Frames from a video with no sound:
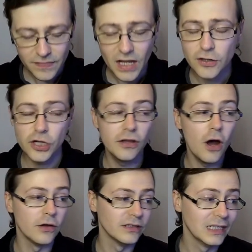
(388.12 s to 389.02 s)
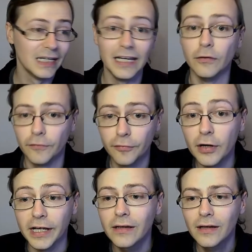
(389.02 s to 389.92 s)
She's not
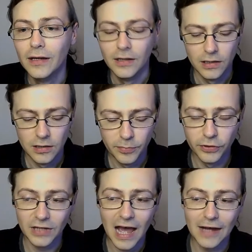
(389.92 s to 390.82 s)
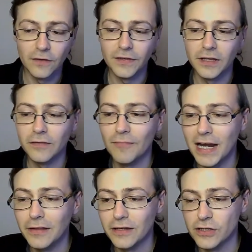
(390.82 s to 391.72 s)
guilt-free, but I don't think there's many
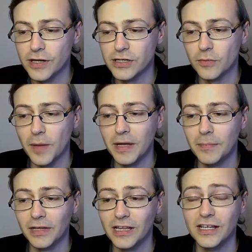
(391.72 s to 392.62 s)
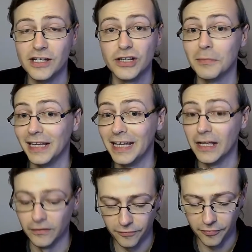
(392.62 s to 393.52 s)
situations where people are legitimately
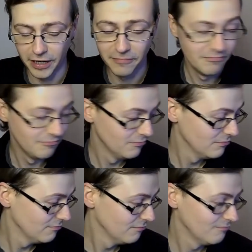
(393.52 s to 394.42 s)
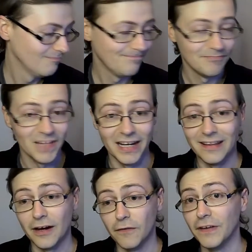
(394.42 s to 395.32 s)
guilt-free. At least I
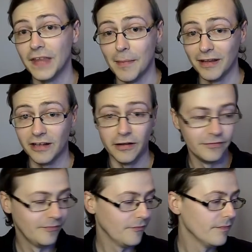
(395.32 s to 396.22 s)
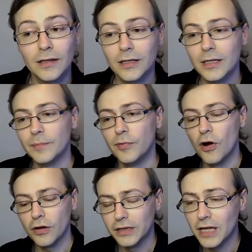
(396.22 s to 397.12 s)
don't think that myself.
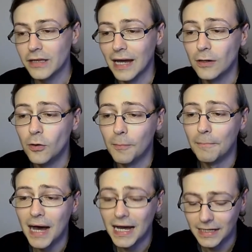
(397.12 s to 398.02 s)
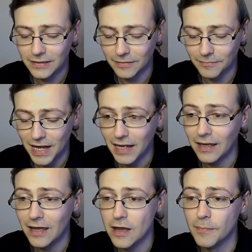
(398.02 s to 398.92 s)
Brock says, I don't mind
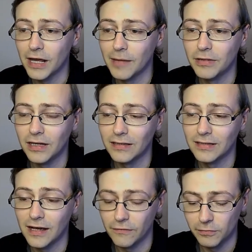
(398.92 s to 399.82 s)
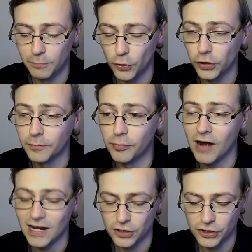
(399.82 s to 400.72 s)
Becky, but I'm sick and tired of spoiled
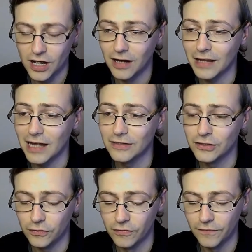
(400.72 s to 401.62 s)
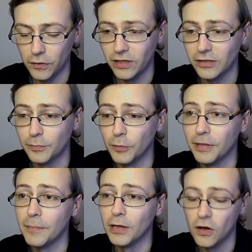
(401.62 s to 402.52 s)
brat Charlotte's attitude and refusing to put
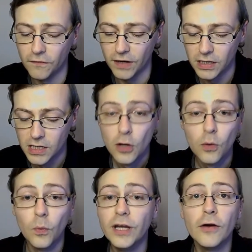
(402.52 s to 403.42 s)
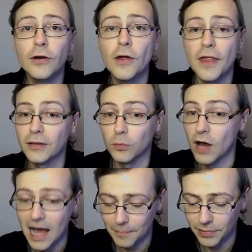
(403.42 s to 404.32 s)
people over. We don't know that that's what
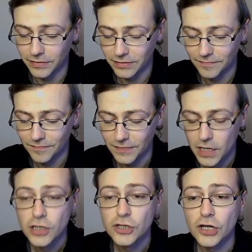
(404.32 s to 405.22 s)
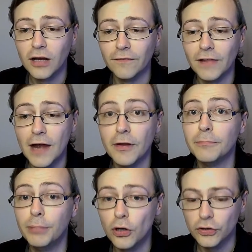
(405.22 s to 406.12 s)
happened. Charlotte Flair is
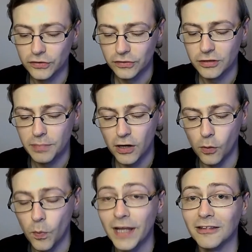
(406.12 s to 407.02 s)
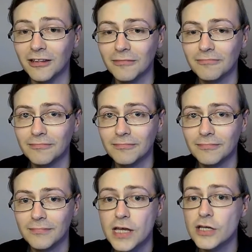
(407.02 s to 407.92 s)
booked to pick up wins.
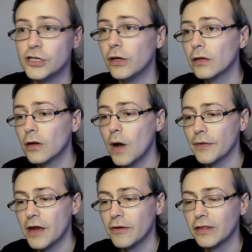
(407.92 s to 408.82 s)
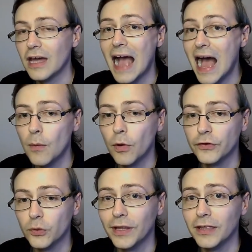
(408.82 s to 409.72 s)
She doesn't go out there and say, I want to
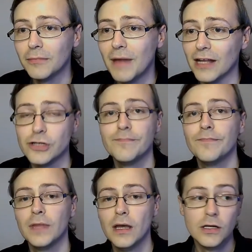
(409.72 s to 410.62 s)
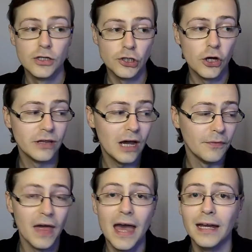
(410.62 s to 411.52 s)
win this match. She goes out
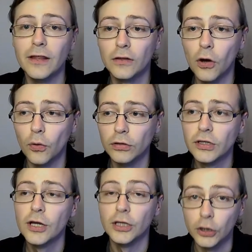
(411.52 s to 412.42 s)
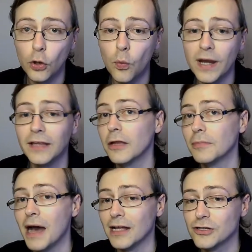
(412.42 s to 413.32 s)
there and is told, you're winning this
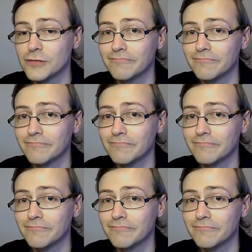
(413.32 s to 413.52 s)
match.